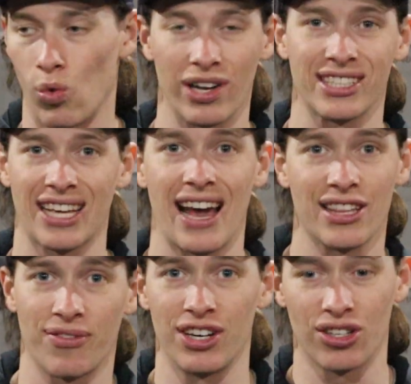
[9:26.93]

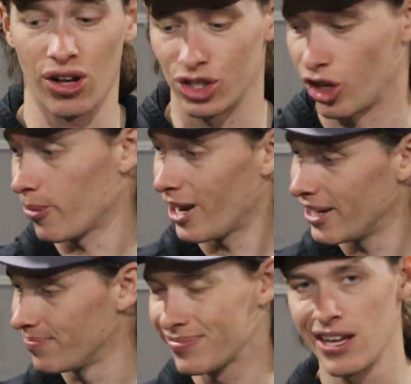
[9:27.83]
one-size-fits-all jerk
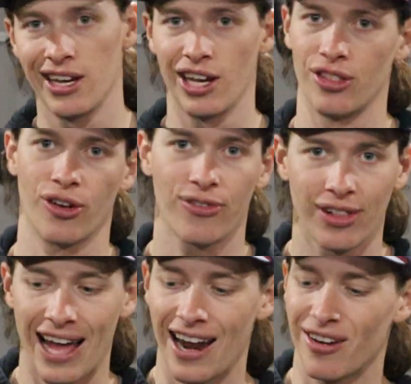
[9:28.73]
bait, there
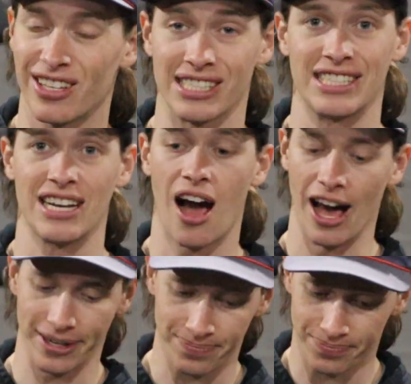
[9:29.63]
flat out is
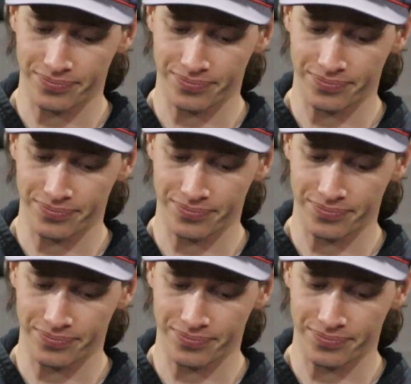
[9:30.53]
not.